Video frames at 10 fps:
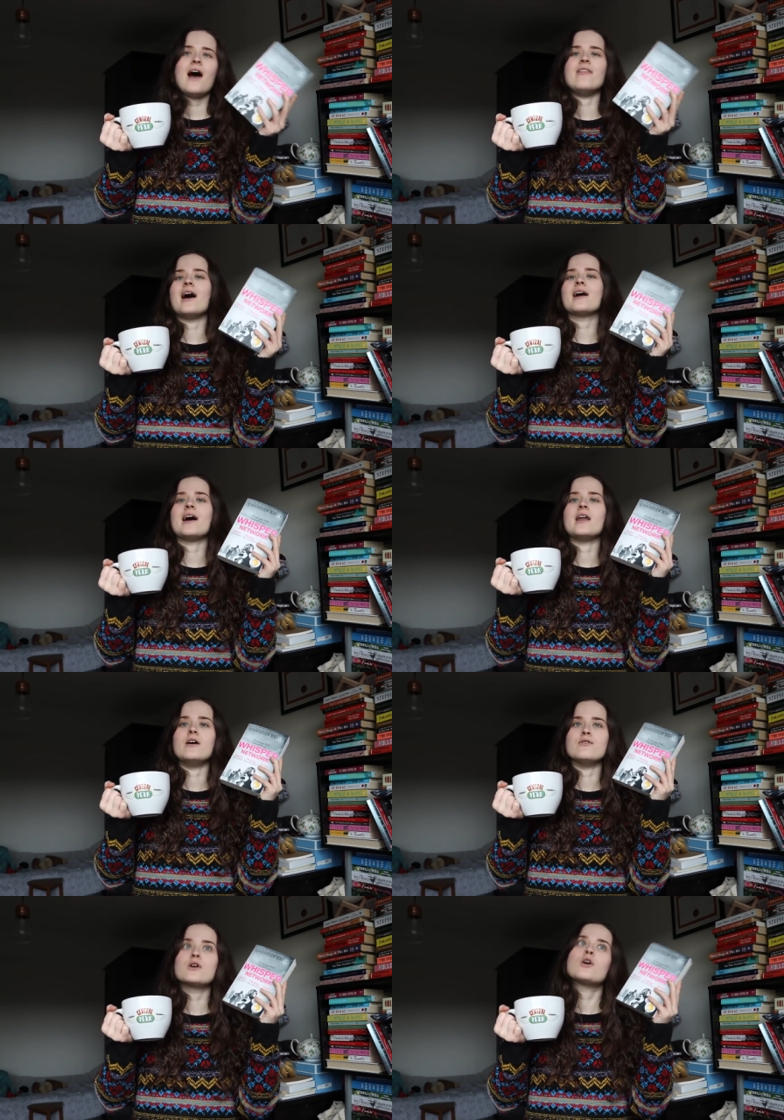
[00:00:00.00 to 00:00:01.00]
and that kind
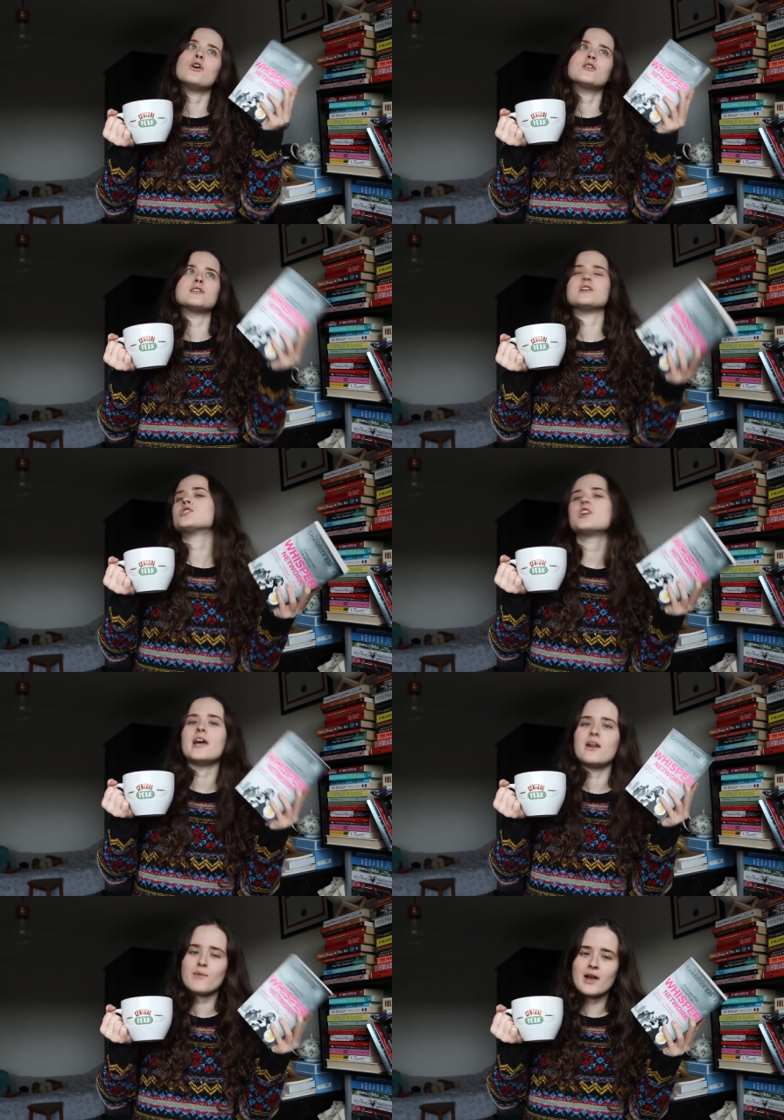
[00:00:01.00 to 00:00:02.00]
of causes a
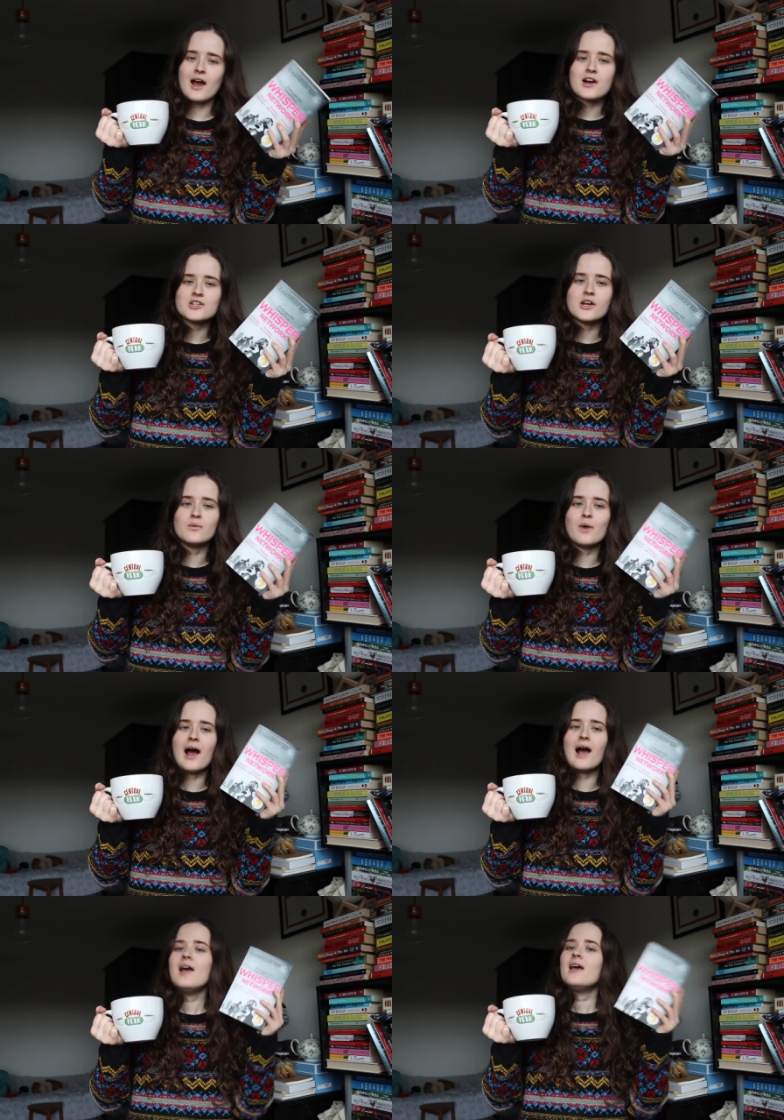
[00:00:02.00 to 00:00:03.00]
chain reaction
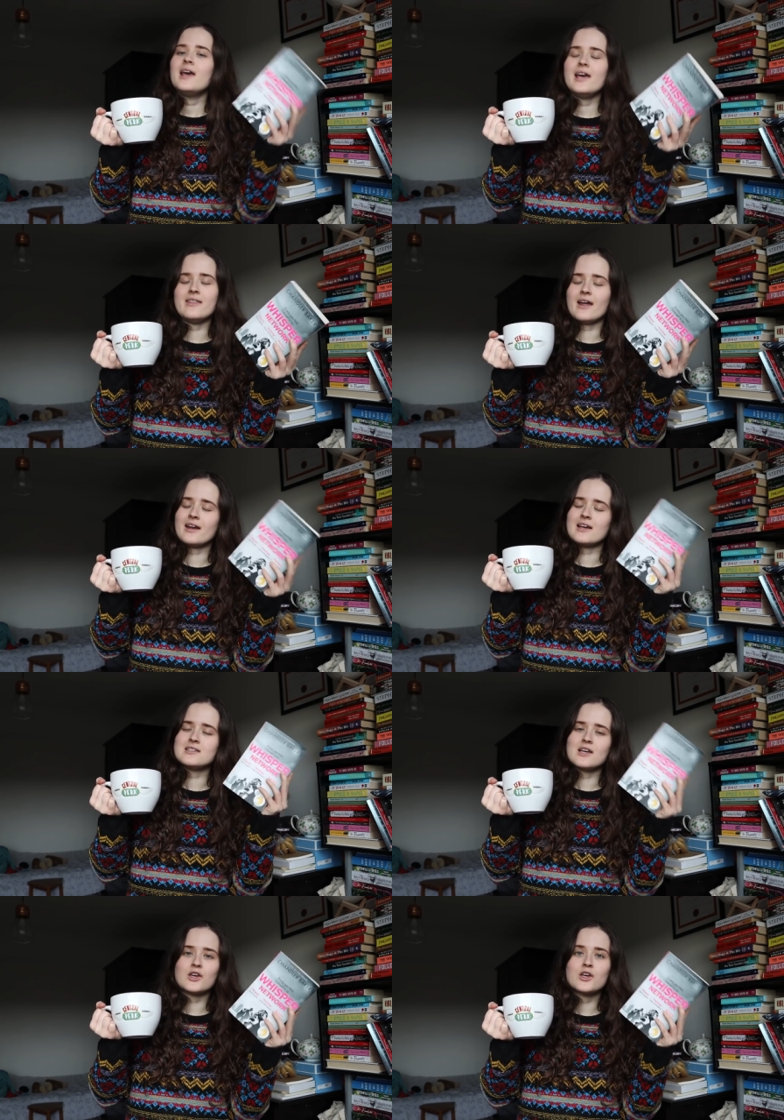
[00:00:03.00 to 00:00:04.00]
where he then
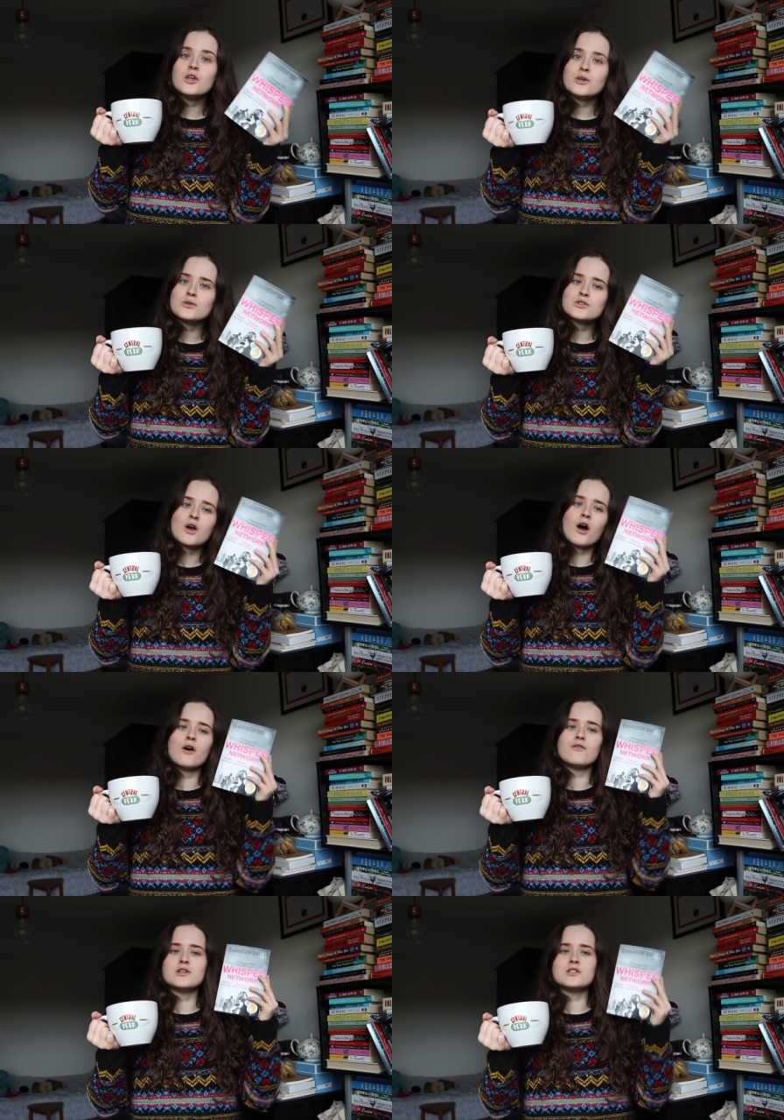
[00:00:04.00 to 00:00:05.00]
gets accused
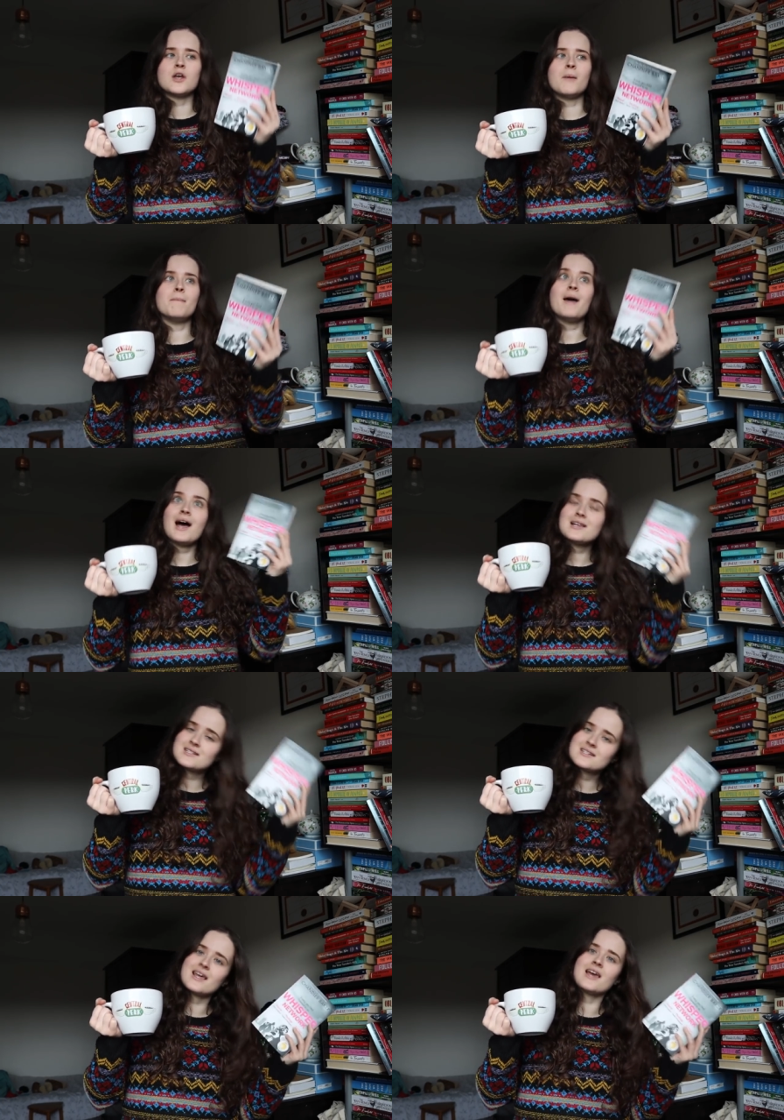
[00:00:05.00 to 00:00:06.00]
of some
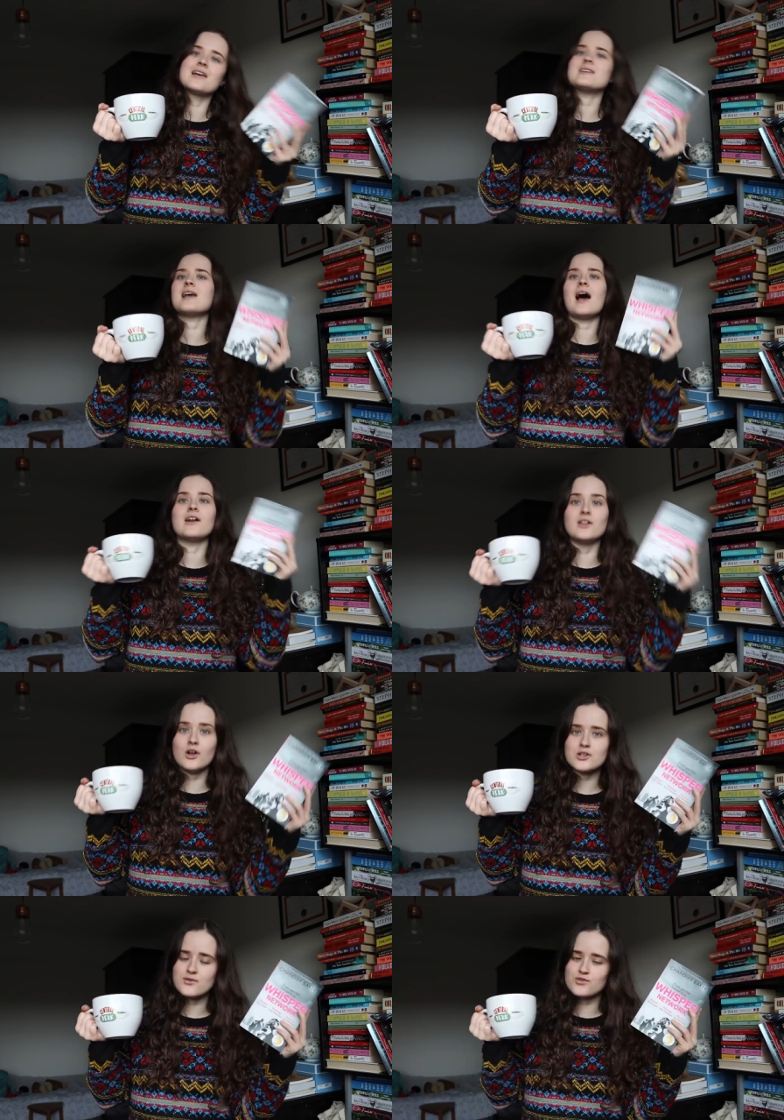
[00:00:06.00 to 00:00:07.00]
past things, and
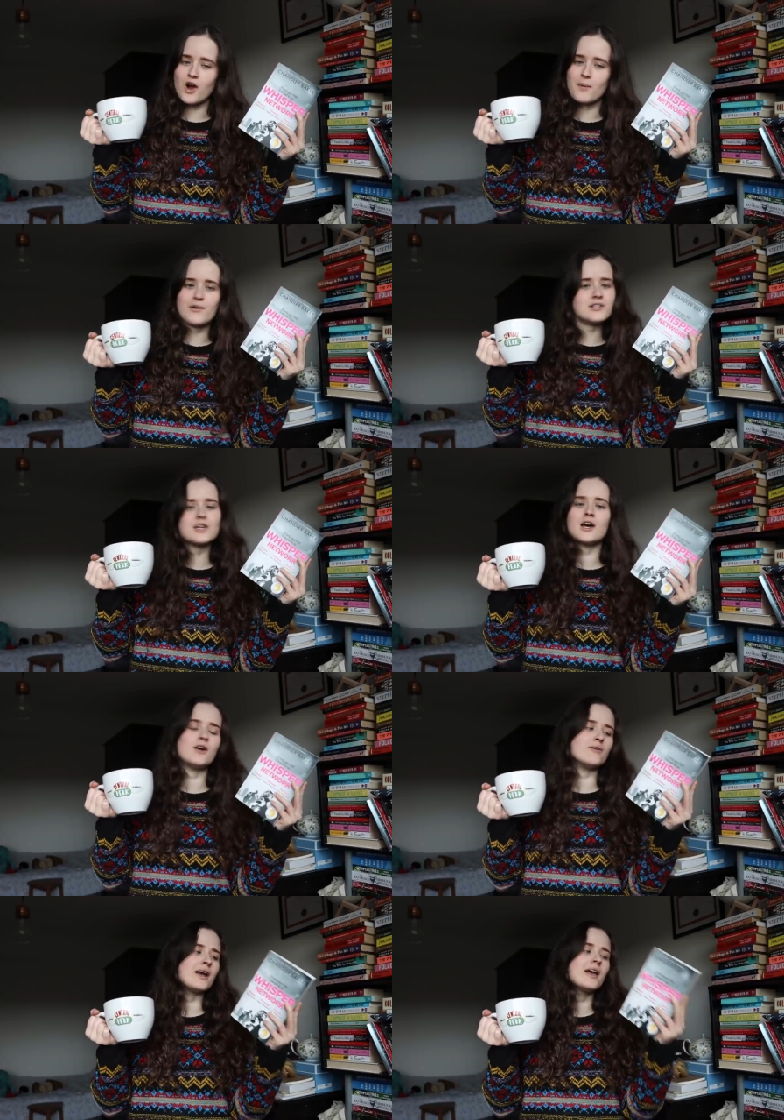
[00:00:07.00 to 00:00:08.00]
lots of drama is
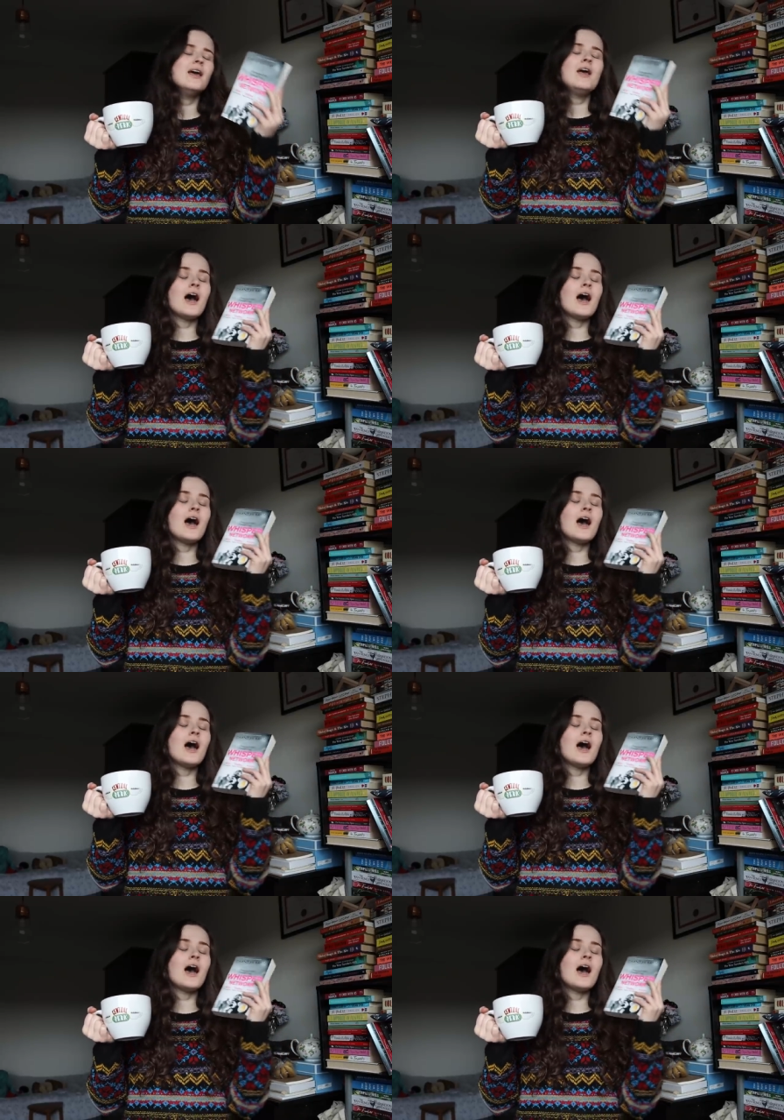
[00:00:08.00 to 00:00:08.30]
occurring.